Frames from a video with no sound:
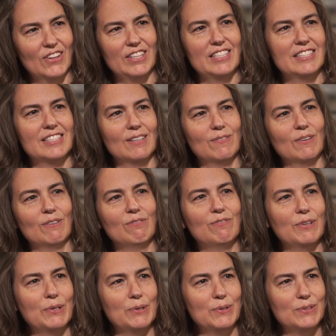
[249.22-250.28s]
these different
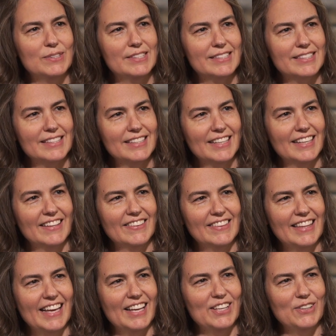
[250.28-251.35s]
foods
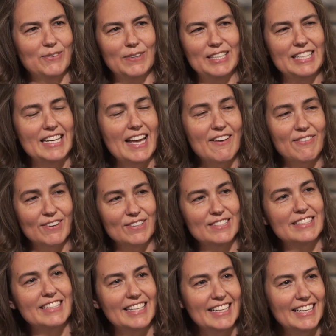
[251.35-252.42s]
that you would never
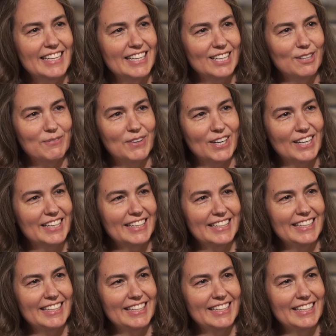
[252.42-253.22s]
see in a market